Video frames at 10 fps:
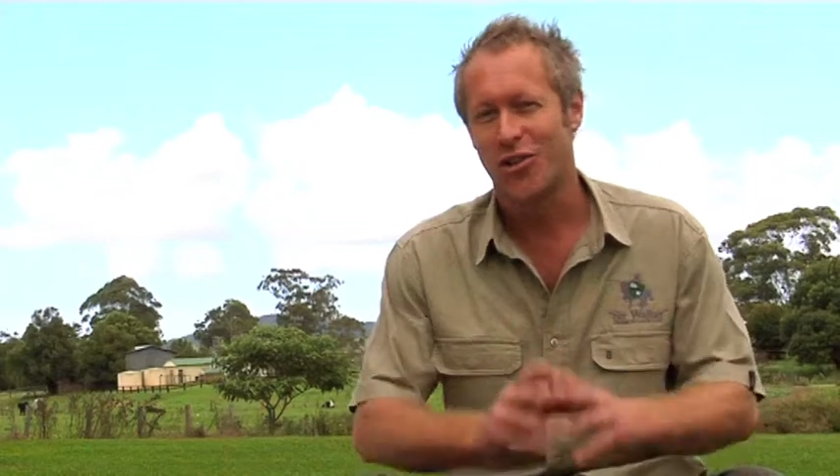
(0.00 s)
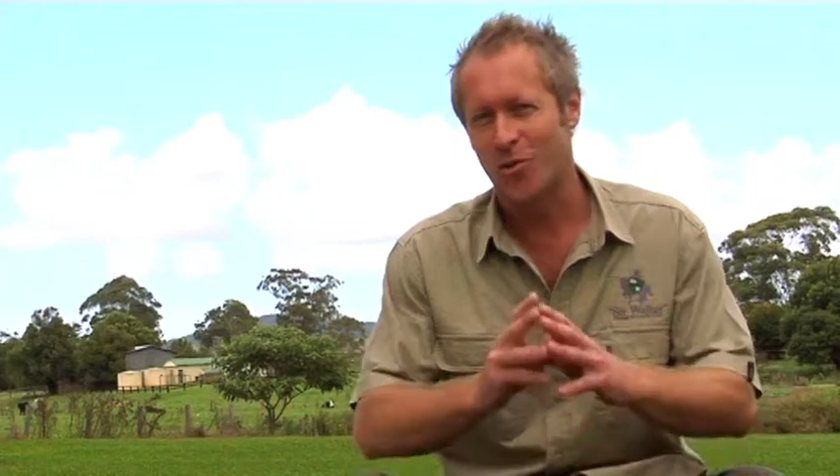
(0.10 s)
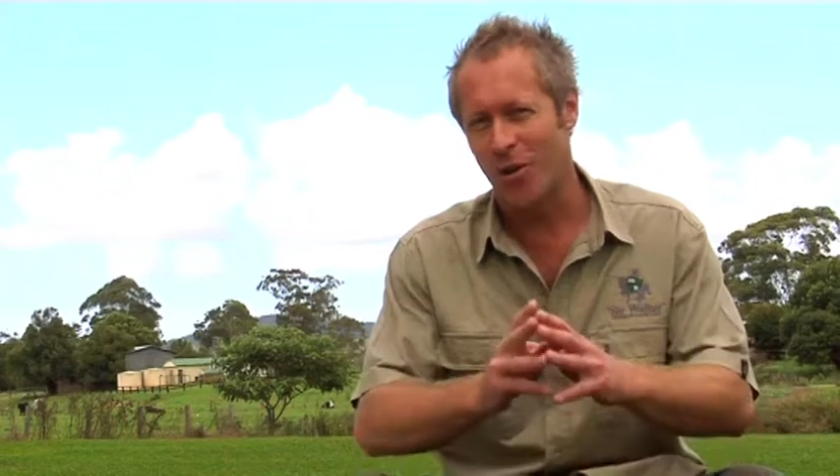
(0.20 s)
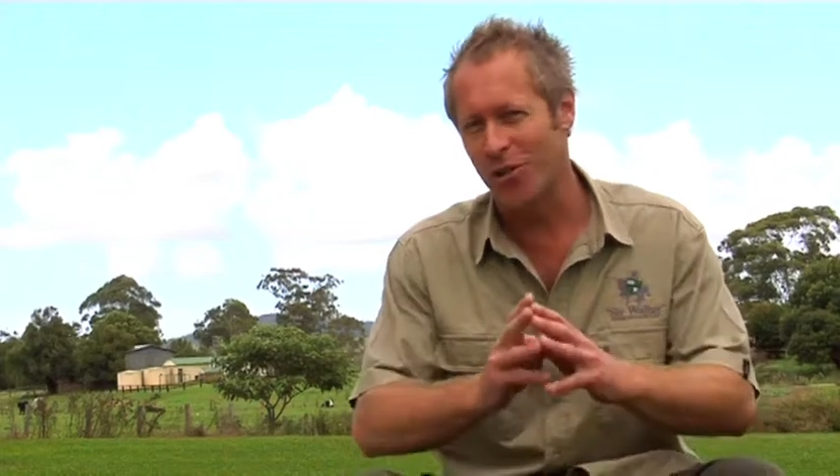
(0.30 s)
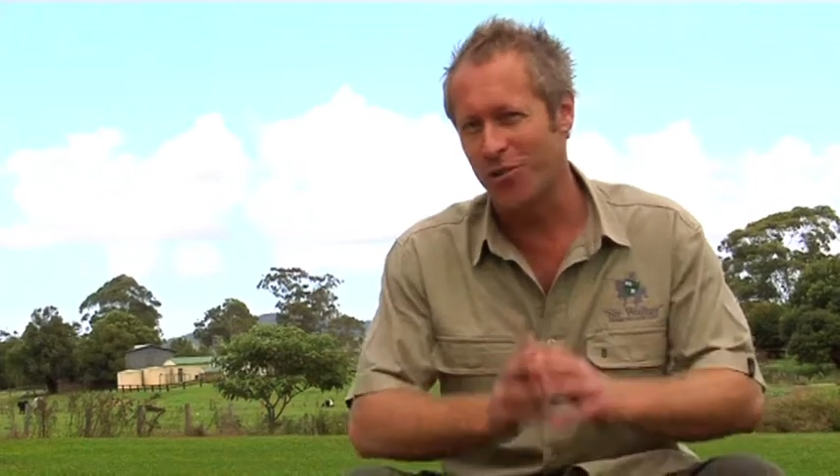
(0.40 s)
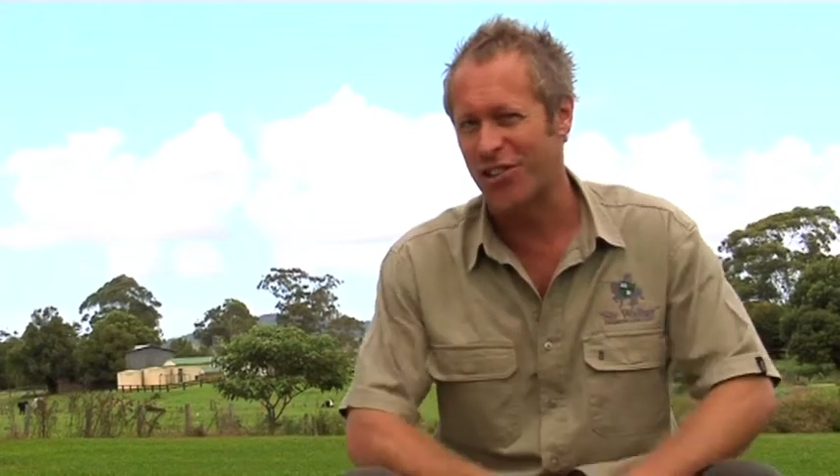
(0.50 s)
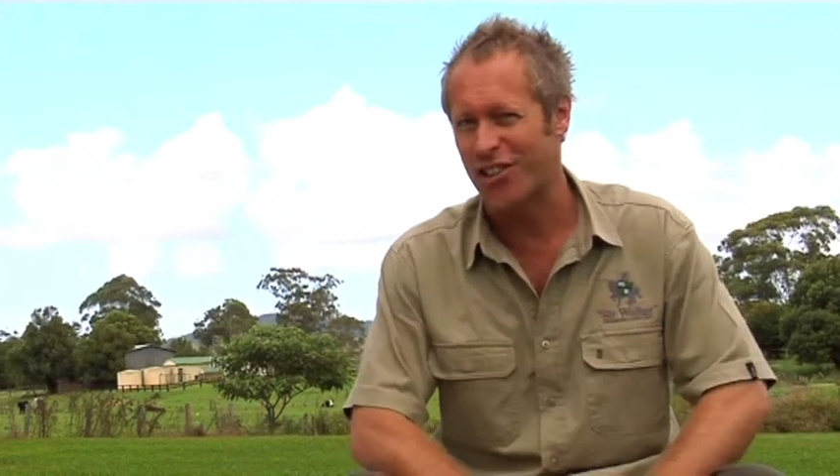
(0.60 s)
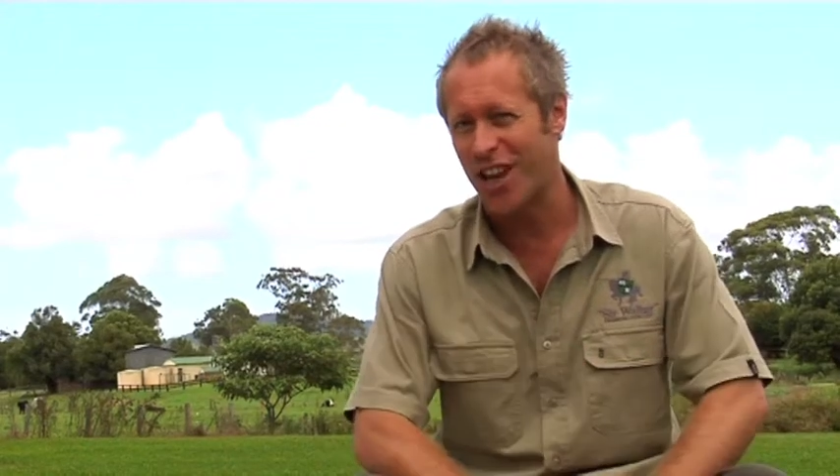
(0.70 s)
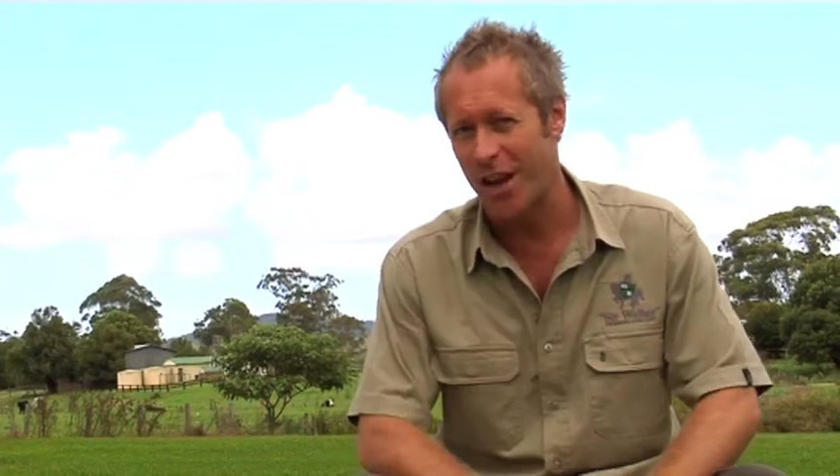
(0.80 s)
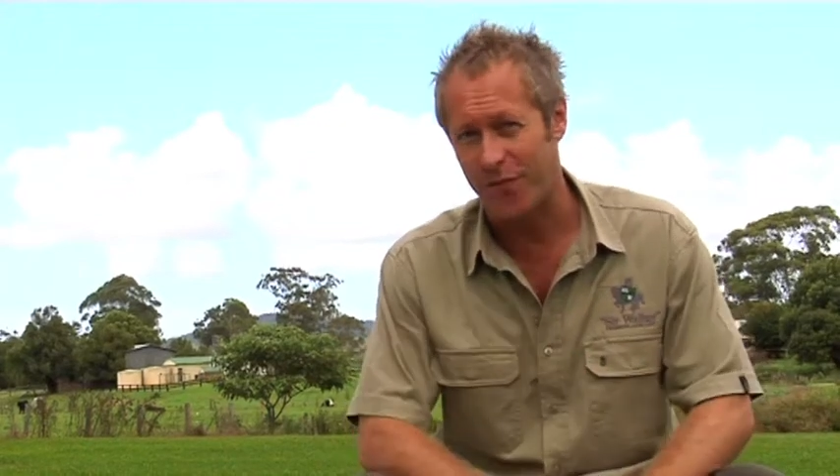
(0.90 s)
St Walter is
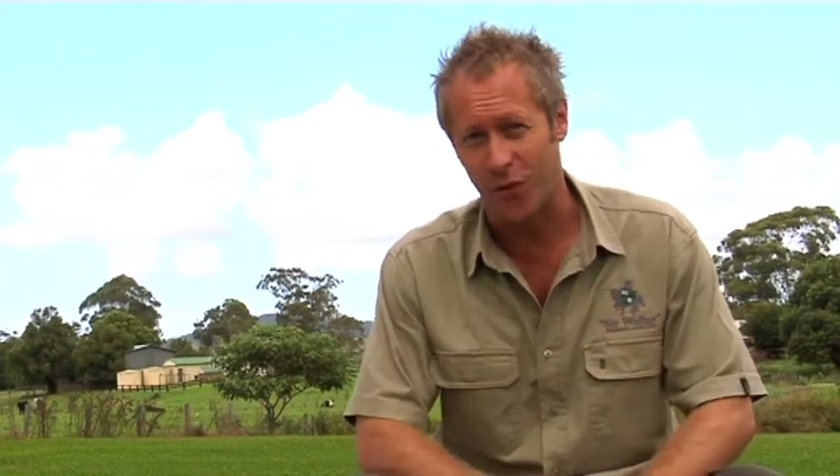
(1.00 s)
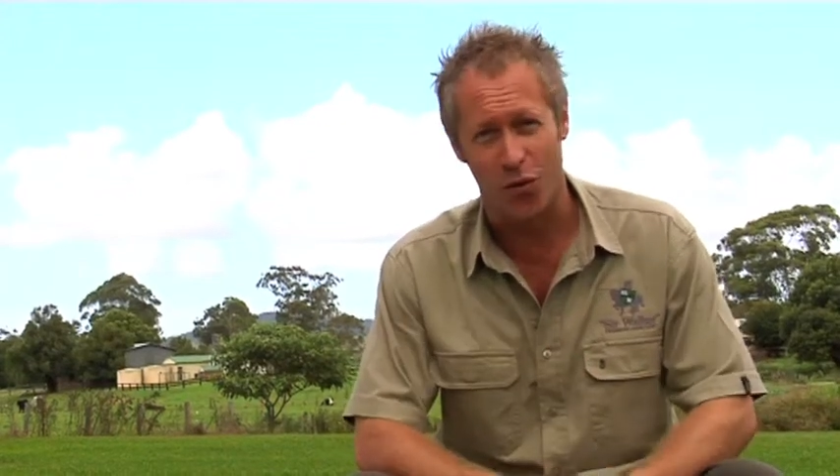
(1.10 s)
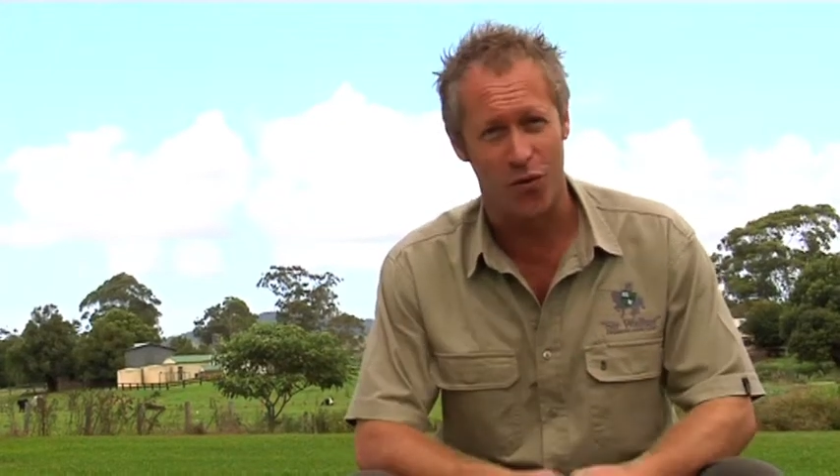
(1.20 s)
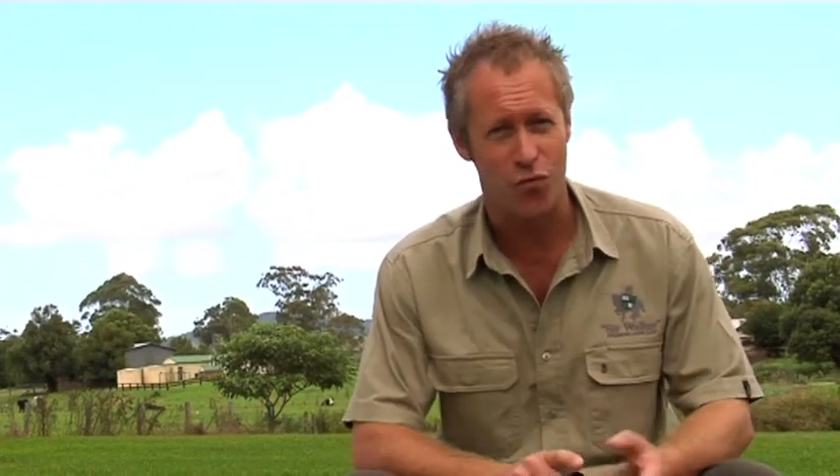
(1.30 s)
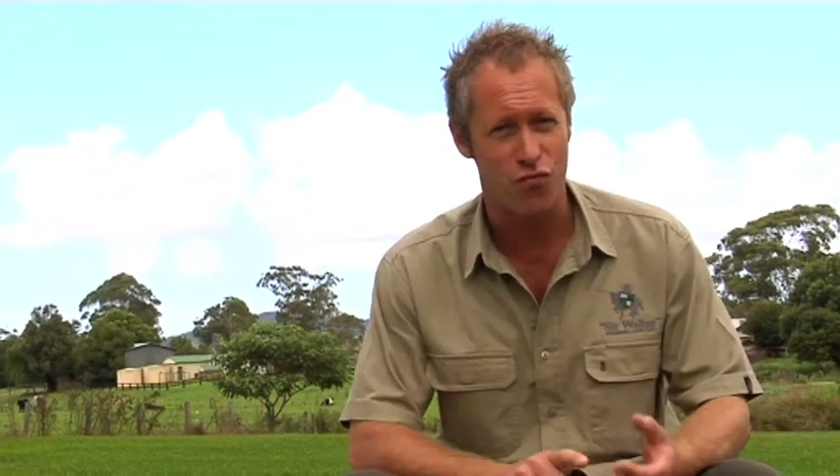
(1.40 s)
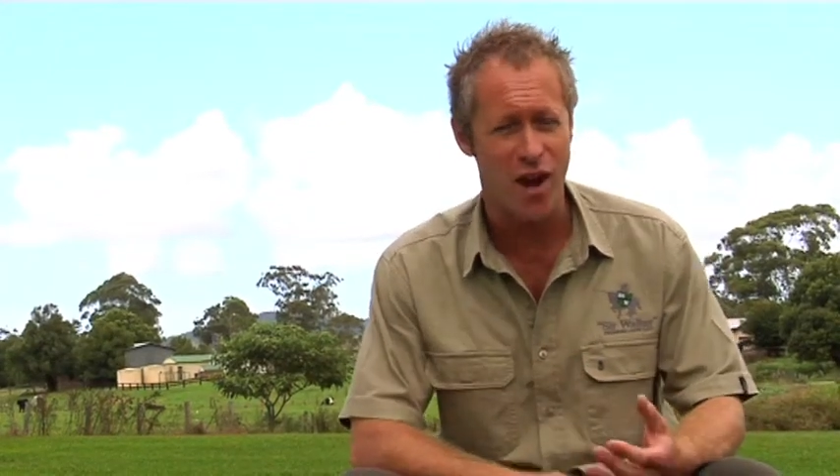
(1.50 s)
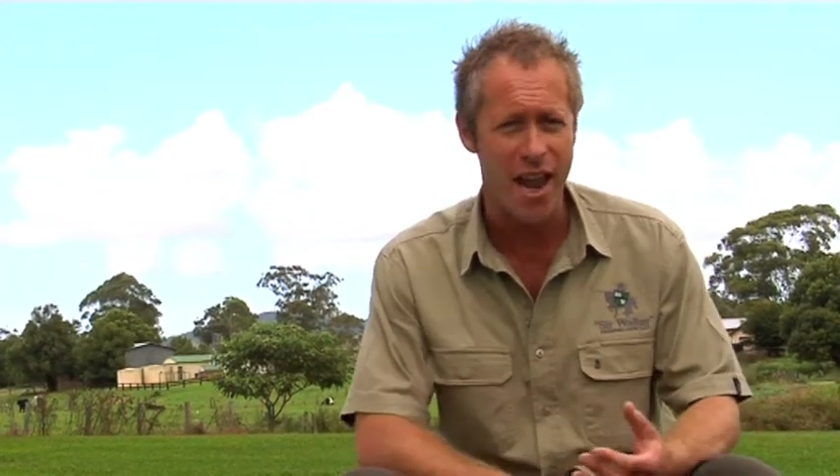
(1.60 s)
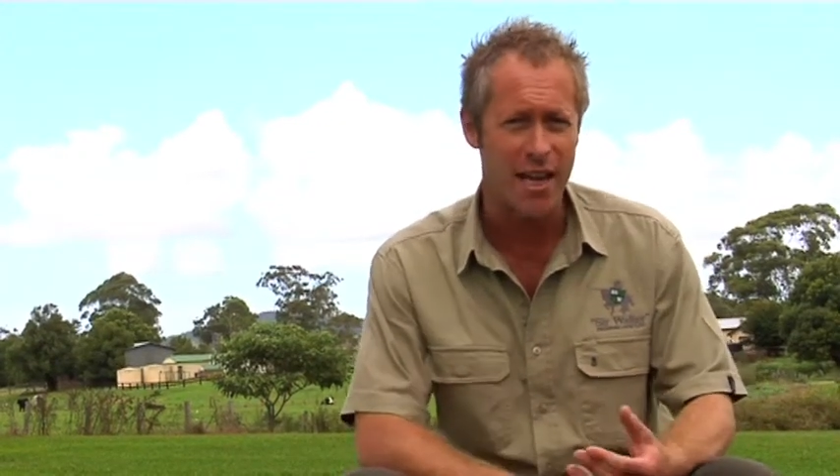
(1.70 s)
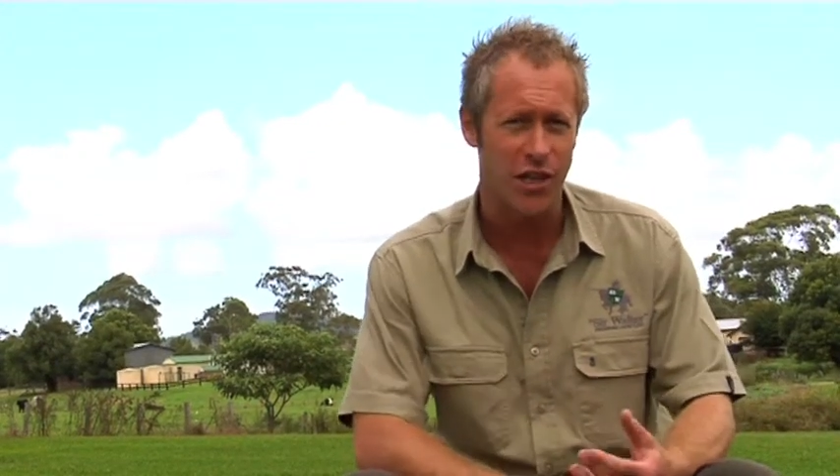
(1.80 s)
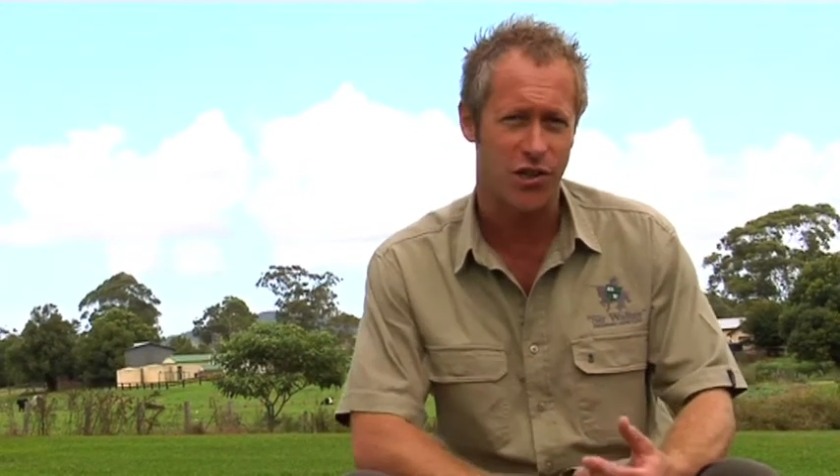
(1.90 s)
a tough lawn that rarely